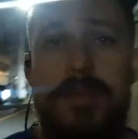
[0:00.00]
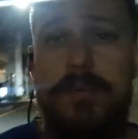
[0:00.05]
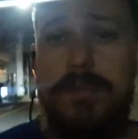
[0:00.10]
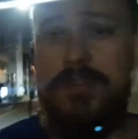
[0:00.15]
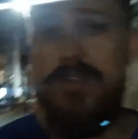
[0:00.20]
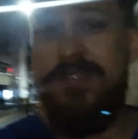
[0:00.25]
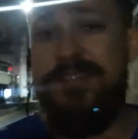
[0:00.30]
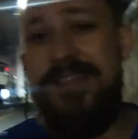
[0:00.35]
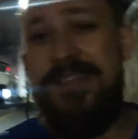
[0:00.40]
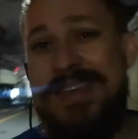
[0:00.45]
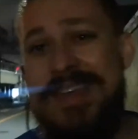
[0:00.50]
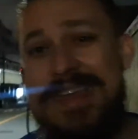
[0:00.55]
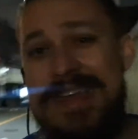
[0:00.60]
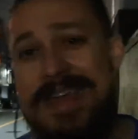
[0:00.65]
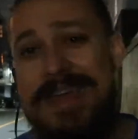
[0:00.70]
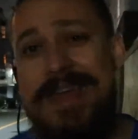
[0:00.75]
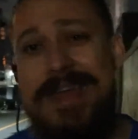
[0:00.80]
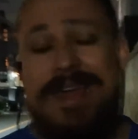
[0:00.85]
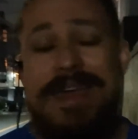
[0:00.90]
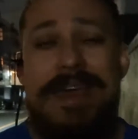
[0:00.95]
with just the
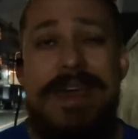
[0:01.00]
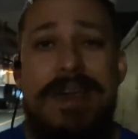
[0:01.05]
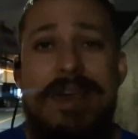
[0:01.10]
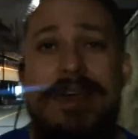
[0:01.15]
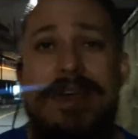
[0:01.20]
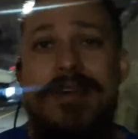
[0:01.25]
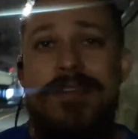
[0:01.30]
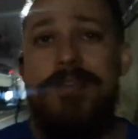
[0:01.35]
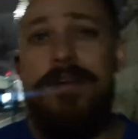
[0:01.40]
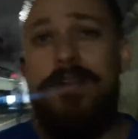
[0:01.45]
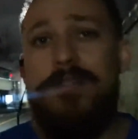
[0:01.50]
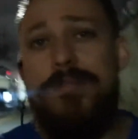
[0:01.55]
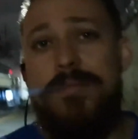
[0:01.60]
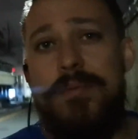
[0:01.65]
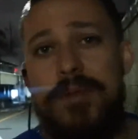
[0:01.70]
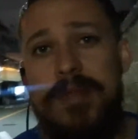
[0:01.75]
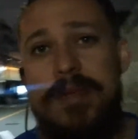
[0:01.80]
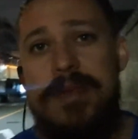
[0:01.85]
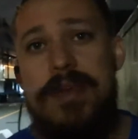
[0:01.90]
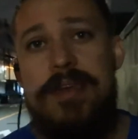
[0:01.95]
key, so it's
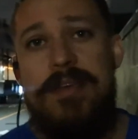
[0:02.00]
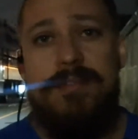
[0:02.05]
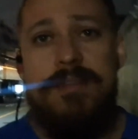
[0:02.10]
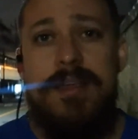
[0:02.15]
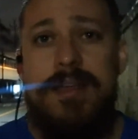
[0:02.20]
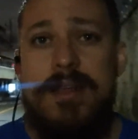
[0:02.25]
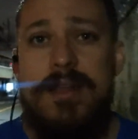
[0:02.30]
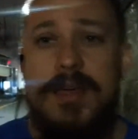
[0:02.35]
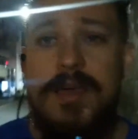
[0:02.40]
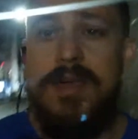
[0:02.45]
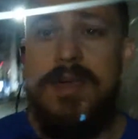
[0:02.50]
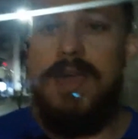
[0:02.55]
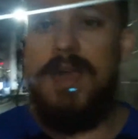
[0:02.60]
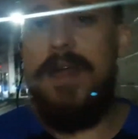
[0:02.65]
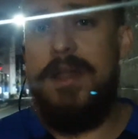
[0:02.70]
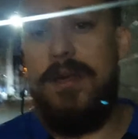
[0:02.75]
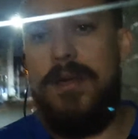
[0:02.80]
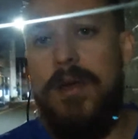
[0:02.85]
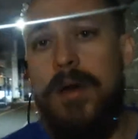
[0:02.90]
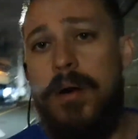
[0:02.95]
really easy to kind
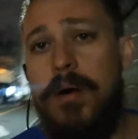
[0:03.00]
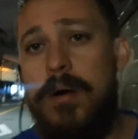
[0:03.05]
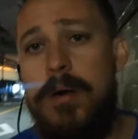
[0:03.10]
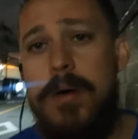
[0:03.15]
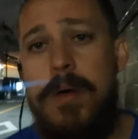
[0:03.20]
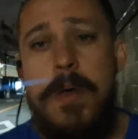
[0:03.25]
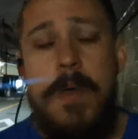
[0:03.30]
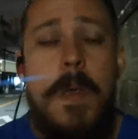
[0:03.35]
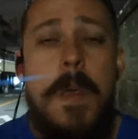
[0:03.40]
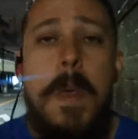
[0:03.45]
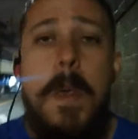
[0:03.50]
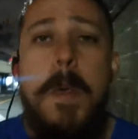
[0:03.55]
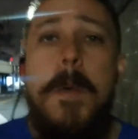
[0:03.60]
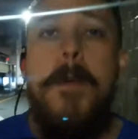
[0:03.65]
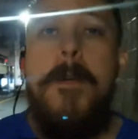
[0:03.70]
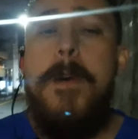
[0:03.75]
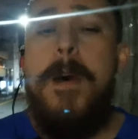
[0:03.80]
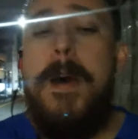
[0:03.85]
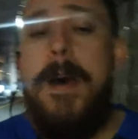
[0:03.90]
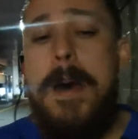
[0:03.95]
of go
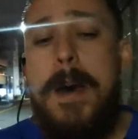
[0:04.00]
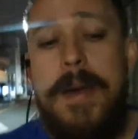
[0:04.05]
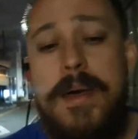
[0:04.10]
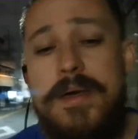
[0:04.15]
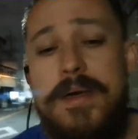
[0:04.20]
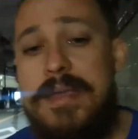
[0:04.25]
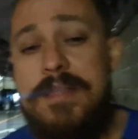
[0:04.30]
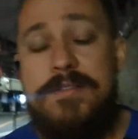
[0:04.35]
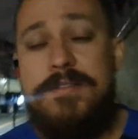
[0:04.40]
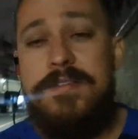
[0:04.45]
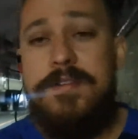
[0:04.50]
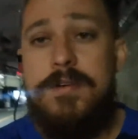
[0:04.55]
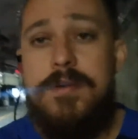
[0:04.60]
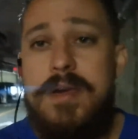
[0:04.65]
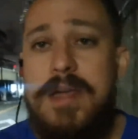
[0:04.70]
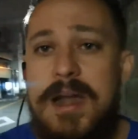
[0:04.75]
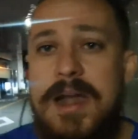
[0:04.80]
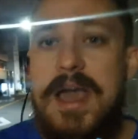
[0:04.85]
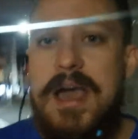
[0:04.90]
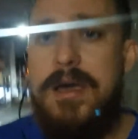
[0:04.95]
in
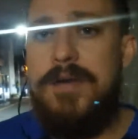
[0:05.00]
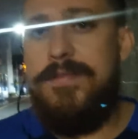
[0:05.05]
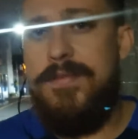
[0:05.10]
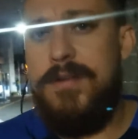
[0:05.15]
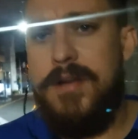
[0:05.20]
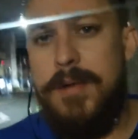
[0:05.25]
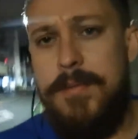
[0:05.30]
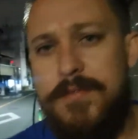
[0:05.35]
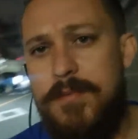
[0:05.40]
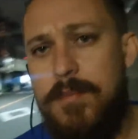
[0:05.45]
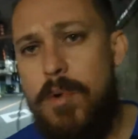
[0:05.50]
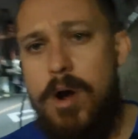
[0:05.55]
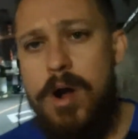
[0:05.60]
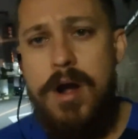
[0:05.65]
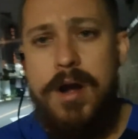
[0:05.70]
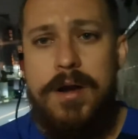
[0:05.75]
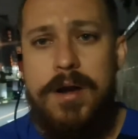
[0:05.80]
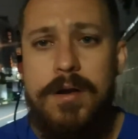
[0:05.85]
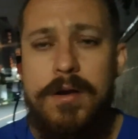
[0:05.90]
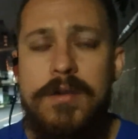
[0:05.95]
and out if you're coming from
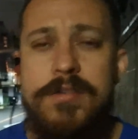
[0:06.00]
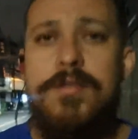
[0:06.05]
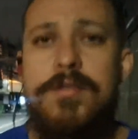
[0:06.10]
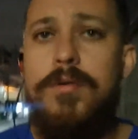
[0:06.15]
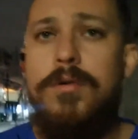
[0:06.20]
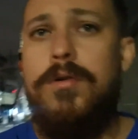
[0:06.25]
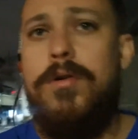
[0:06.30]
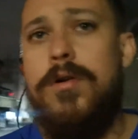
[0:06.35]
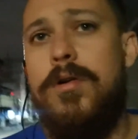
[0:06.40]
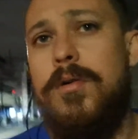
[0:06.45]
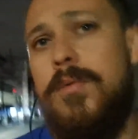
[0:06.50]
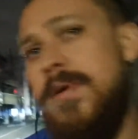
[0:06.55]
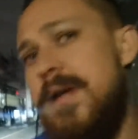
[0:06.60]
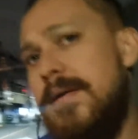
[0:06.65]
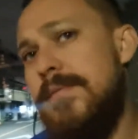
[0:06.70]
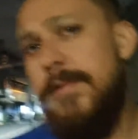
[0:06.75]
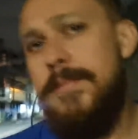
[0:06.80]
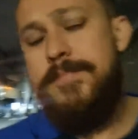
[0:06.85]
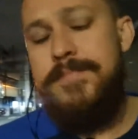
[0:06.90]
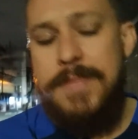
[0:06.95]
work or school or whatever.